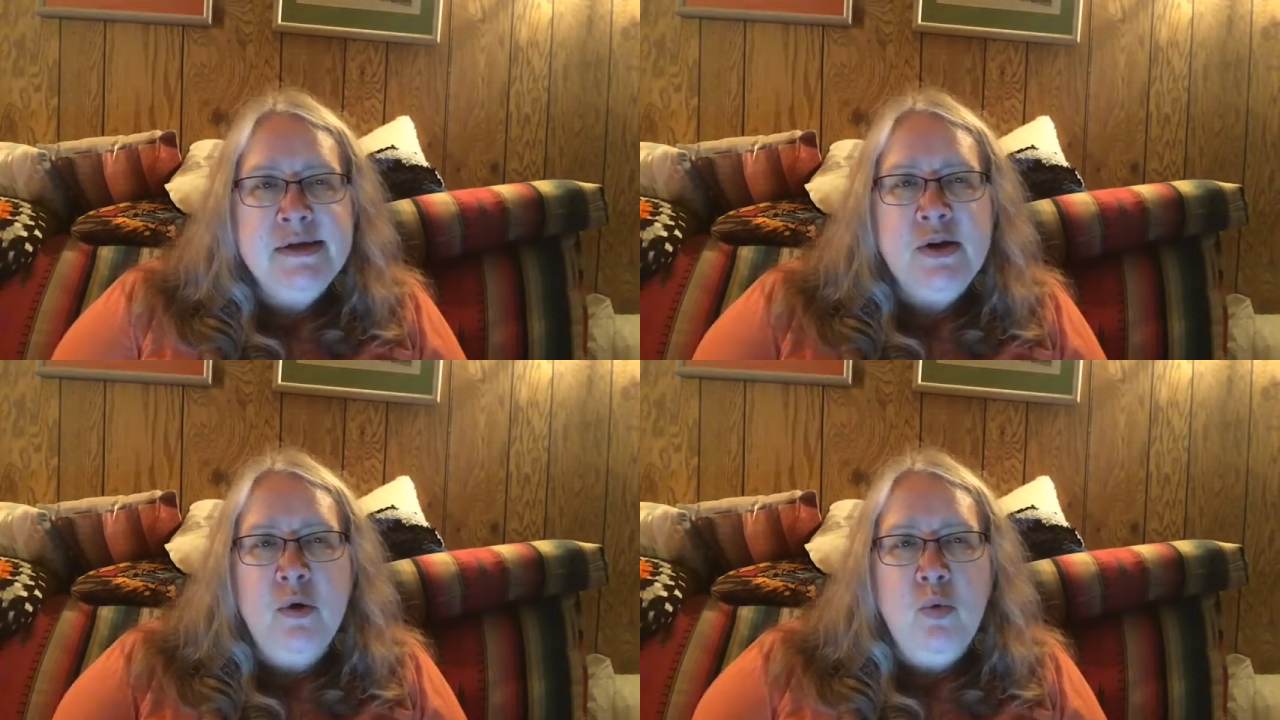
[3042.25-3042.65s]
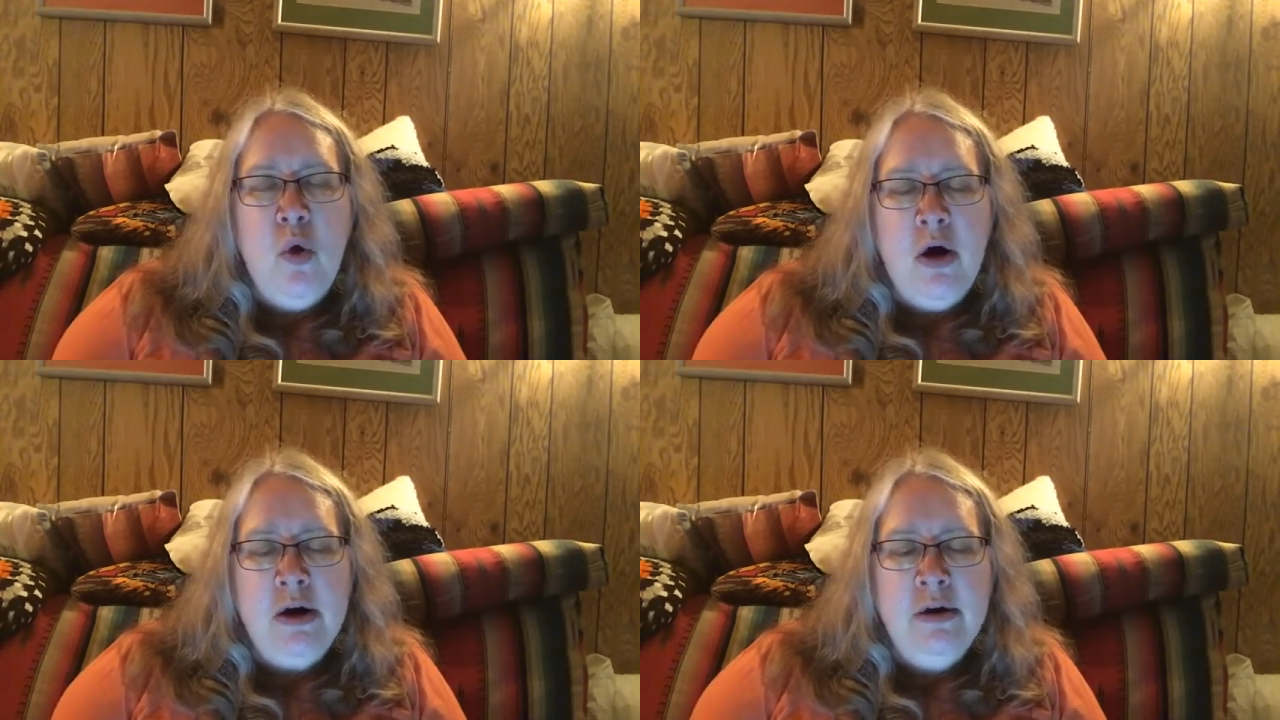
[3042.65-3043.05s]
for both
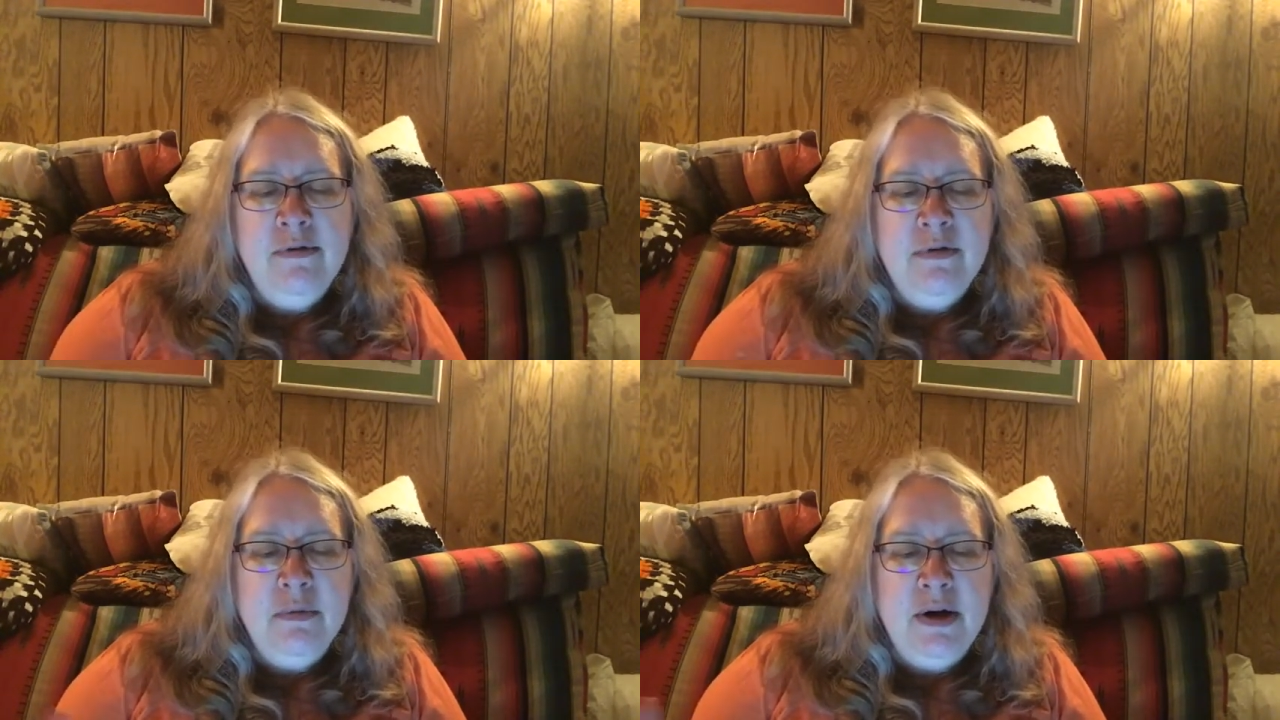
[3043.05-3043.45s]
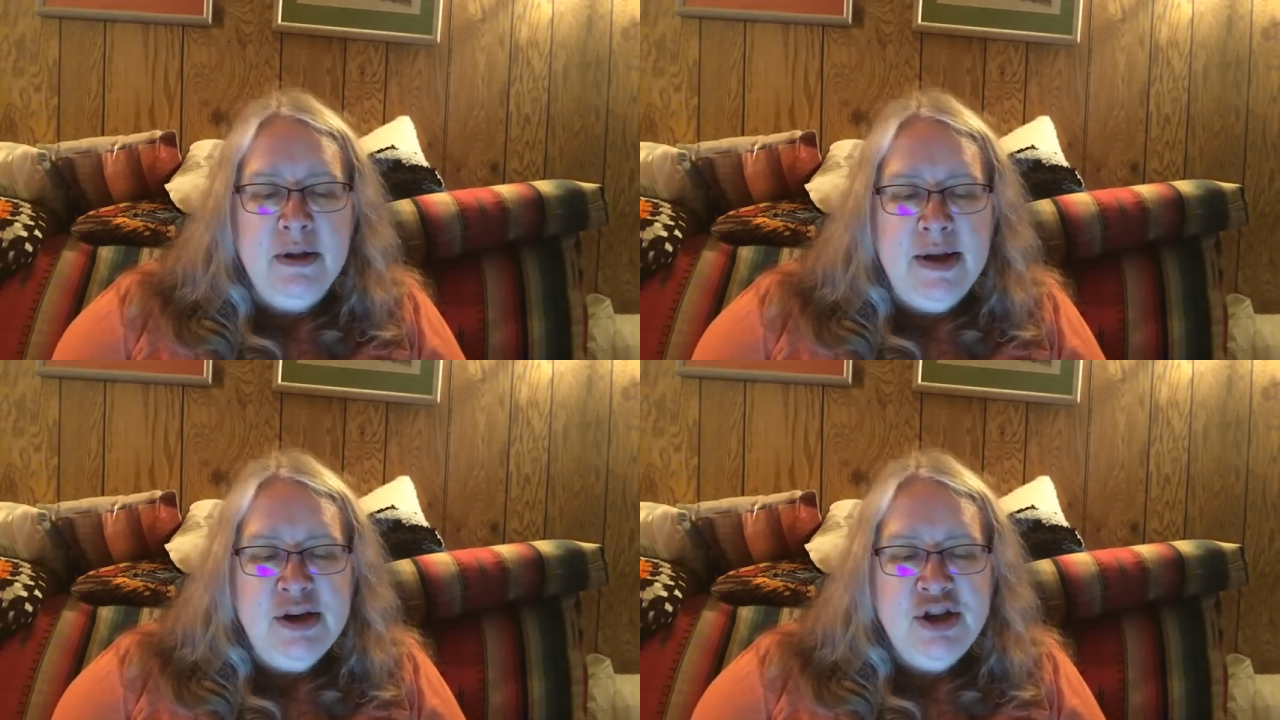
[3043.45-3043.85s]
its daily
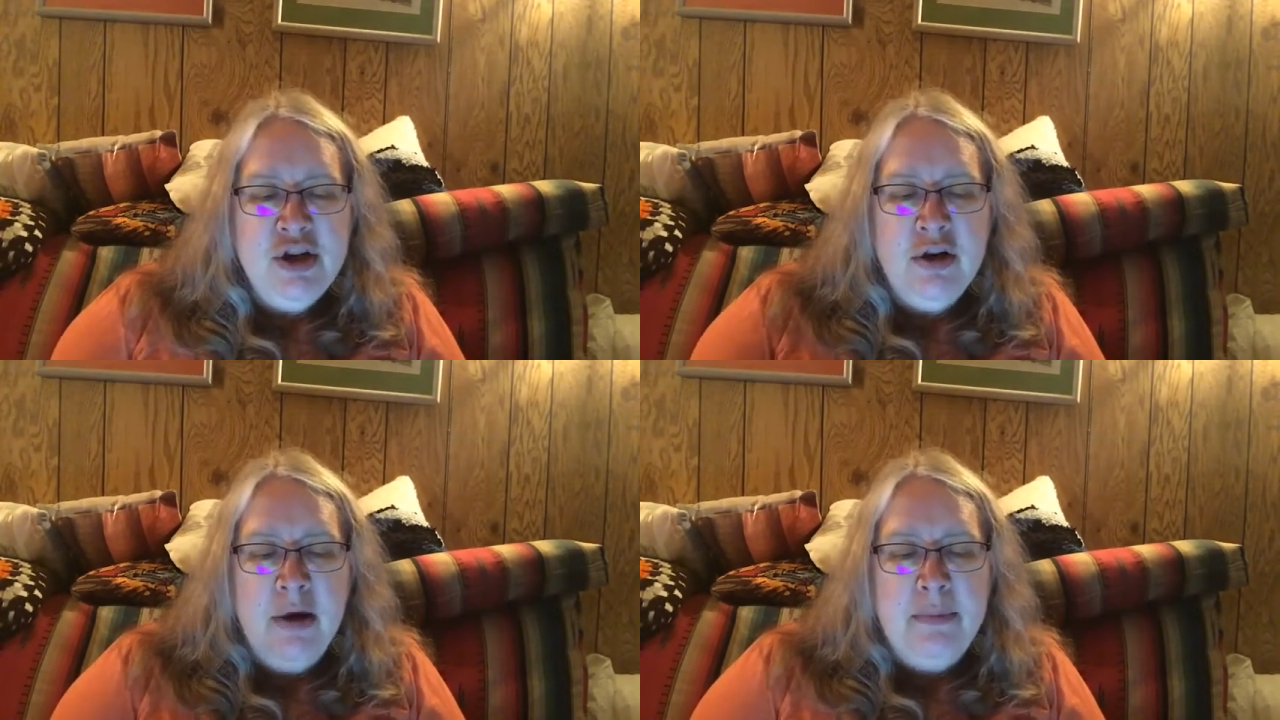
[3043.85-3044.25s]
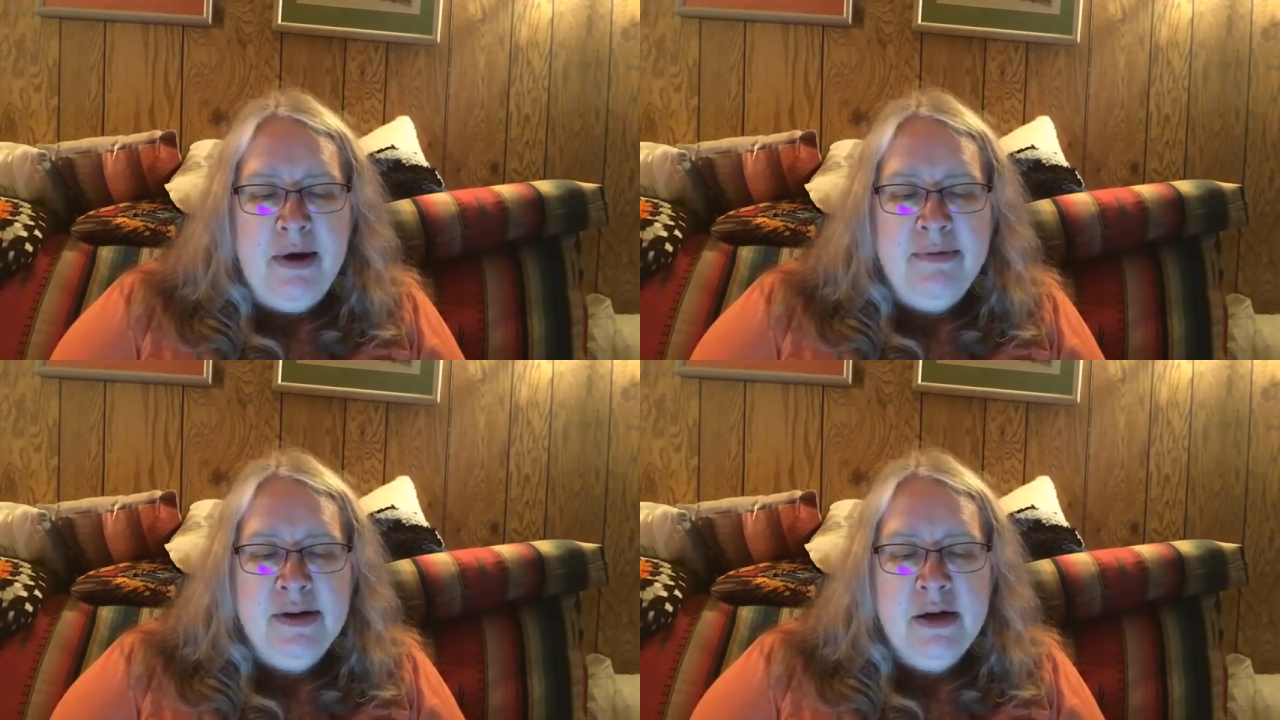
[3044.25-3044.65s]
life
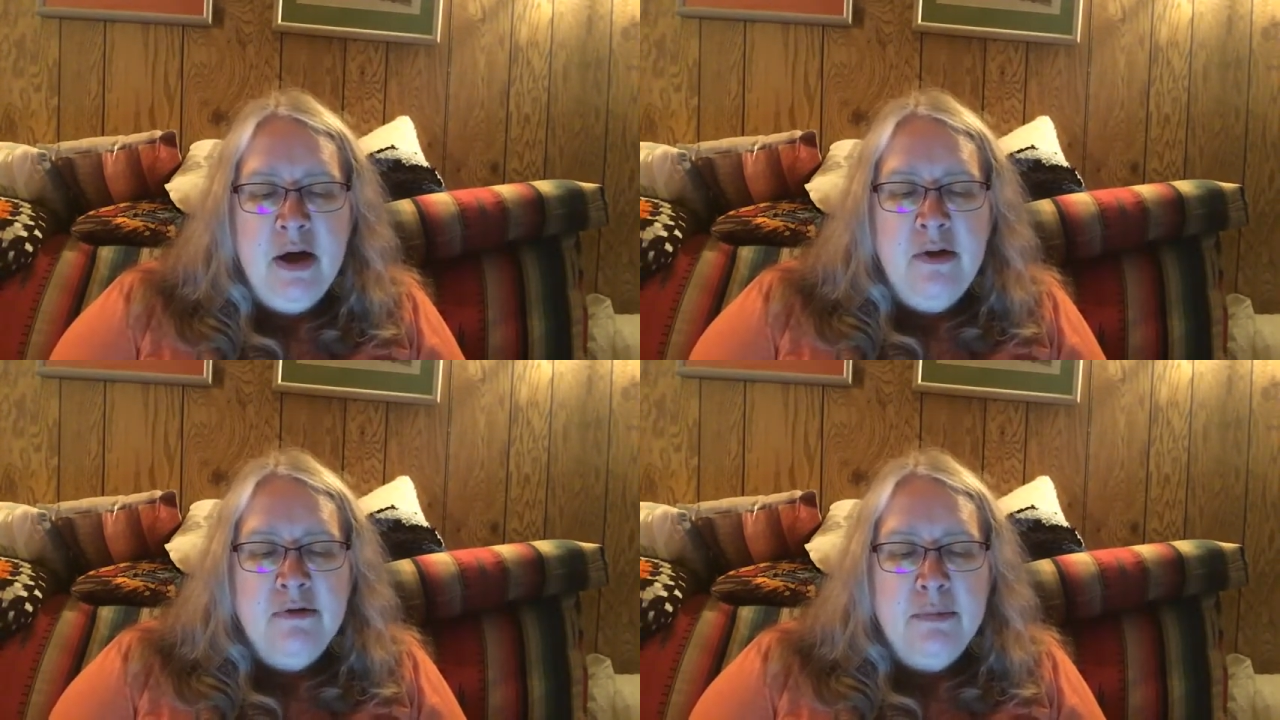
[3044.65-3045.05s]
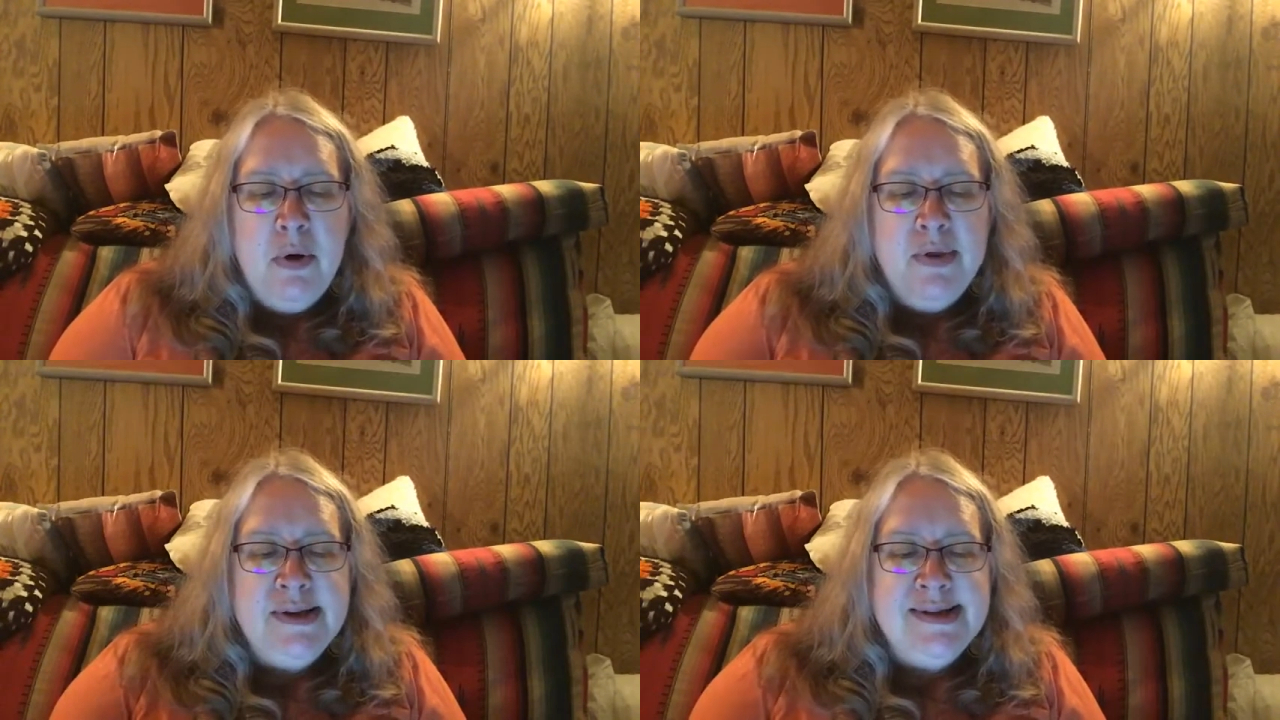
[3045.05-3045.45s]
and its
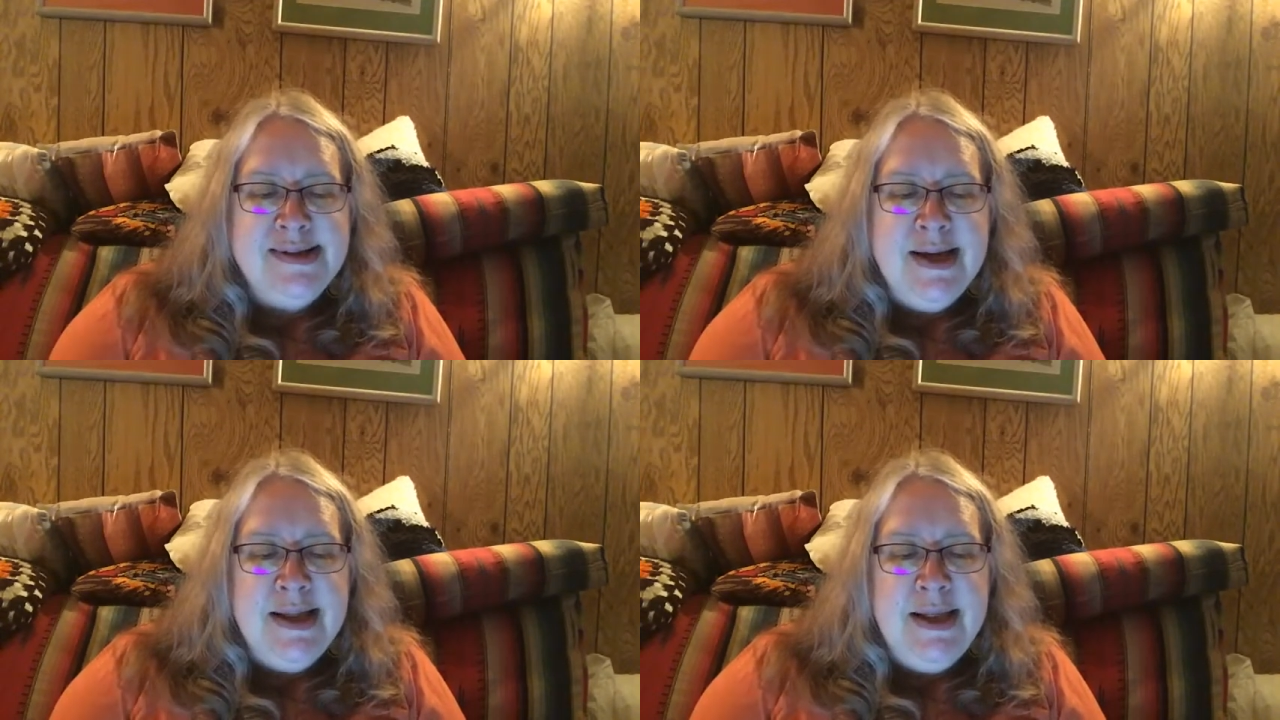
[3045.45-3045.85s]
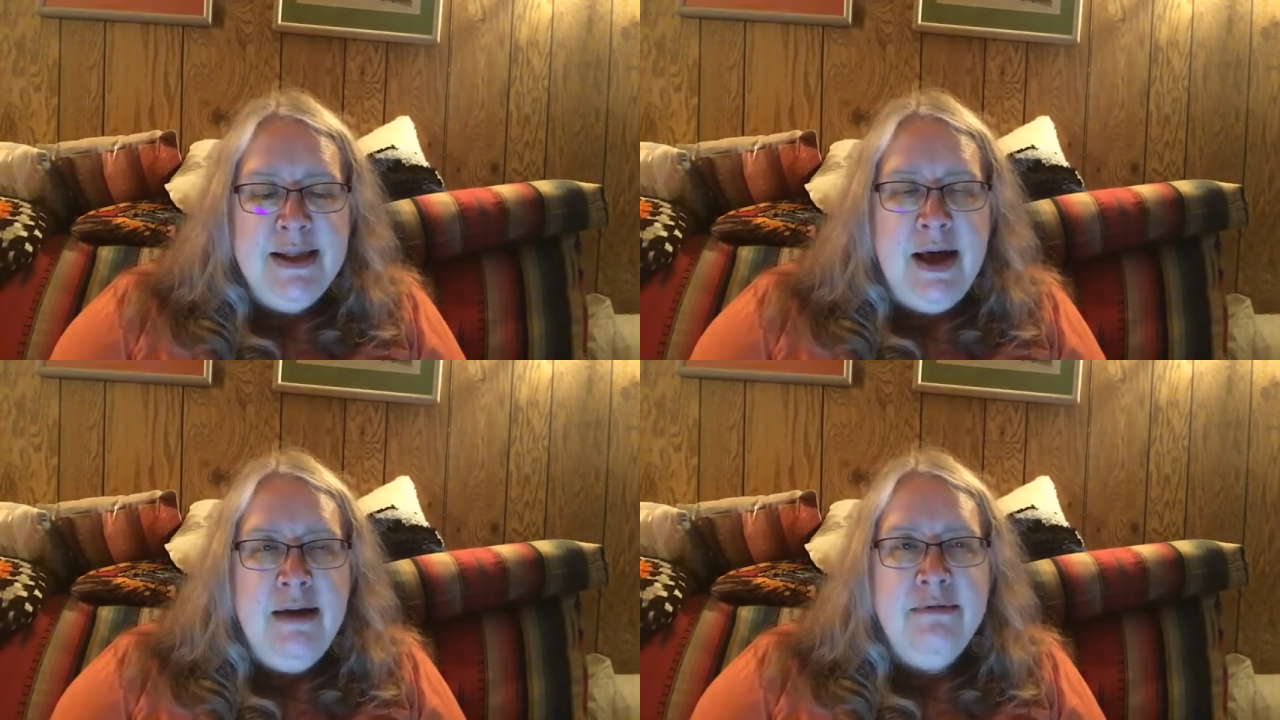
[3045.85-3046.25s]
sustaining
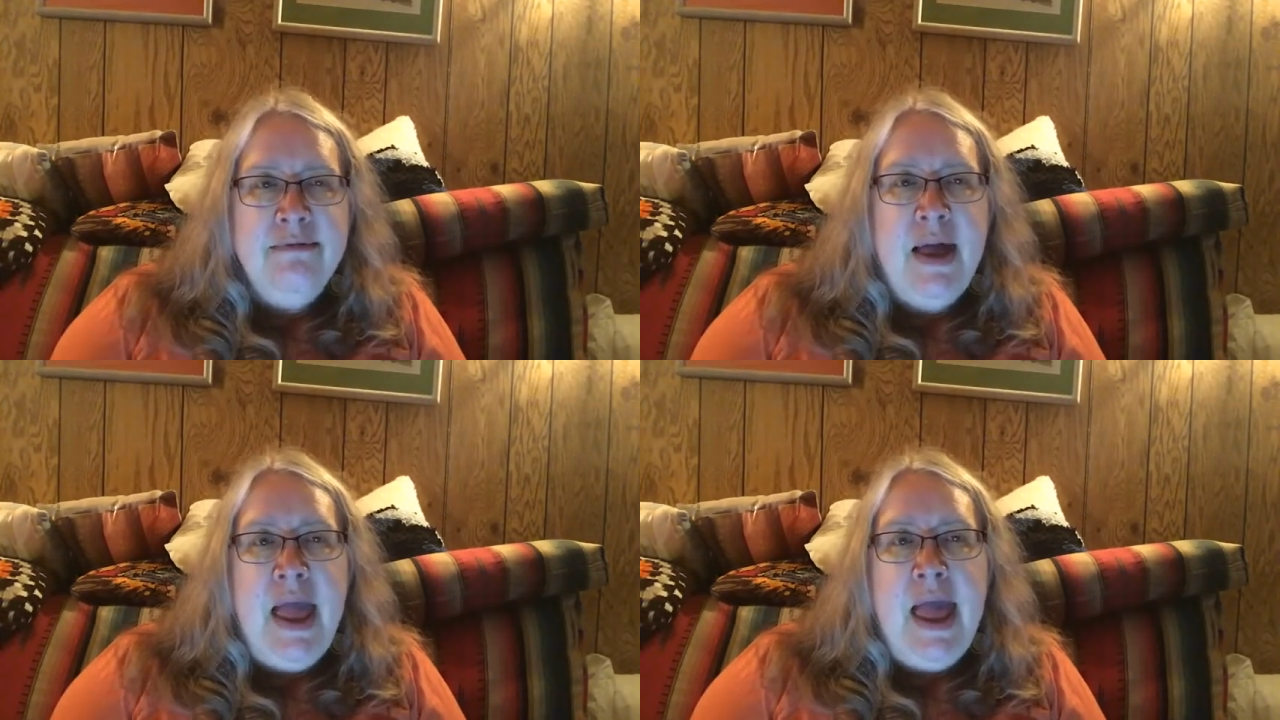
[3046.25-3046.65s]
agriculture.